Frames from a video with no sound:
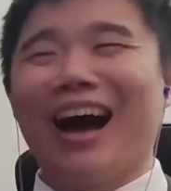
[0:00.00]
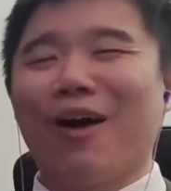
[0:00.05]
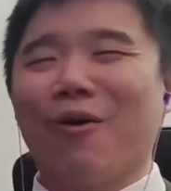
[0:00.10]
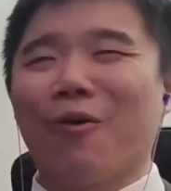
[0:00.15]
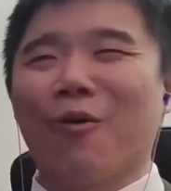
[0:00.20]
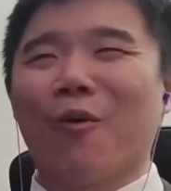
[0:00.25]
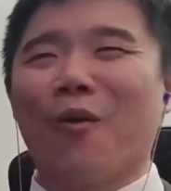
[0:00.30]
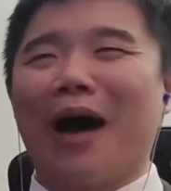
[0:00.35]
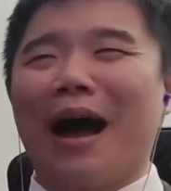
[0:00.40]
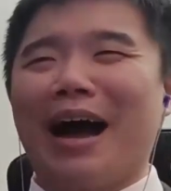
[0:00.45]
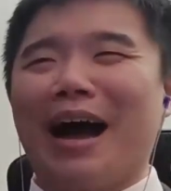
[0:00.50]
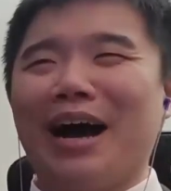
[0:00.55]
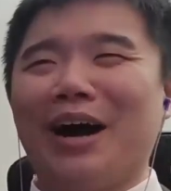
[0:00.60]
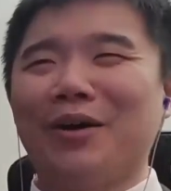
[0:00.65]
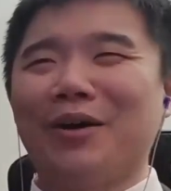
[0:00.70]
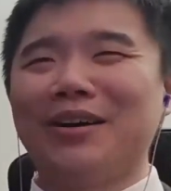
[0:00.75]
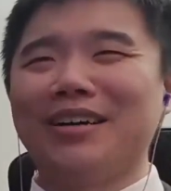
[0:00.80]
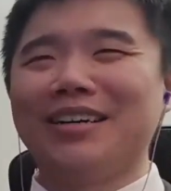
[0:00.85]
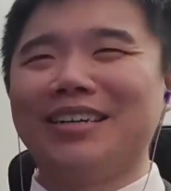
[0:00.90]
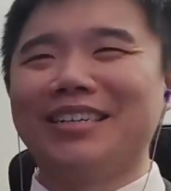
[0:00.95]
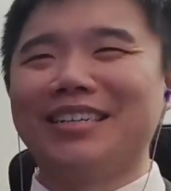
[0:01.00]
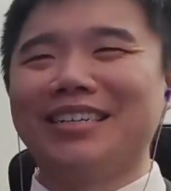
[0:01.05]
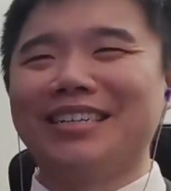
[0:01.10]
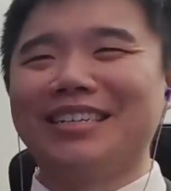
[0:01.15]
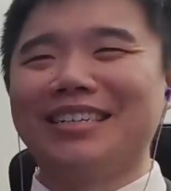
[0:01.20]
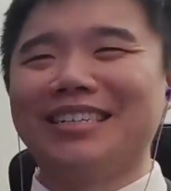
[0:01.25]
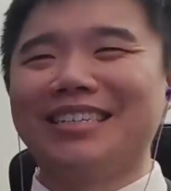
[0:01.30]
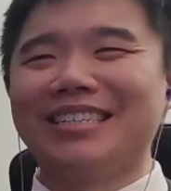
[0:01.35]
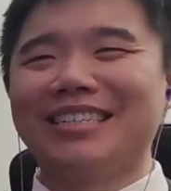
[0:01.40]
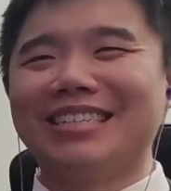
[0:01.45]
Wow. My
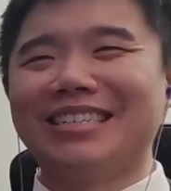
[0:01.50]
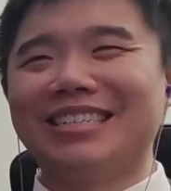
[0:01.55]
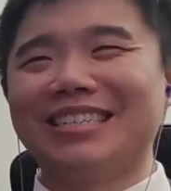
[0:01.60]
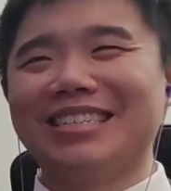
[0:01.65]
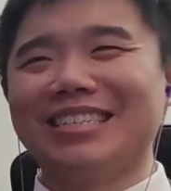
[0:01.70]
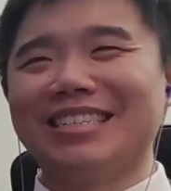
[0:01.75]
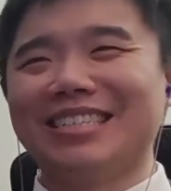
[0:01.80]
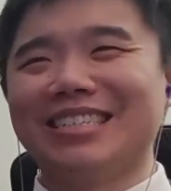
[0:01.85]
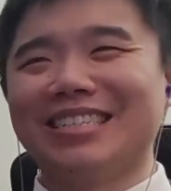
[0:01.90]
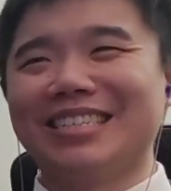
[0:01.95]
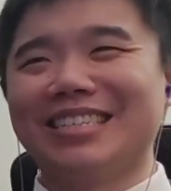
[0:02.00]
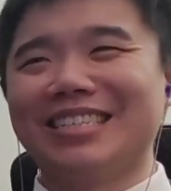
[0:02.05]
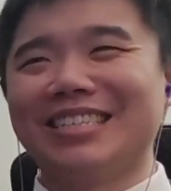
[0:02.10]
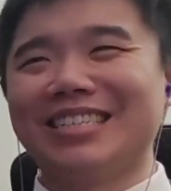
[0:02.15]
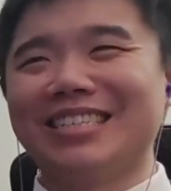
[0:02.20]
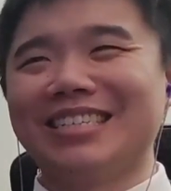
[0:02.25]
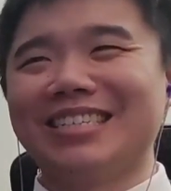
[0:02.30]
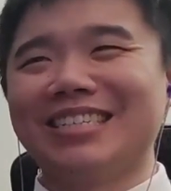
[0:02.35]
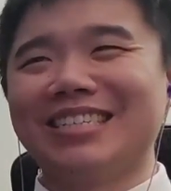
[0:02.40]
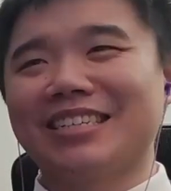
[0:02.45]
teaching days are over.